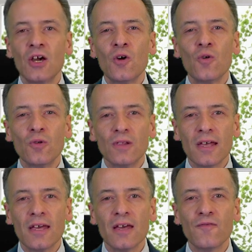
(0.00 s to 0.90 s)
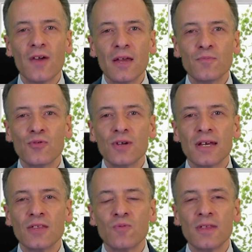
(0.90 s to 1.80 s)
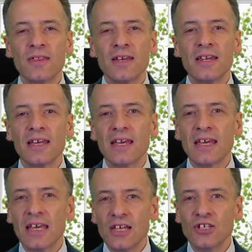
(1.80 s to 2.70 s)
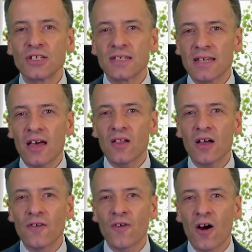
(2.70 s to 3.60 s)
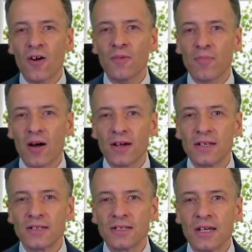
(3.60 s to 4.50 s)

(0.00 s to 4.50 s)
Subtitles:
who live and breathe within each cell of our bodies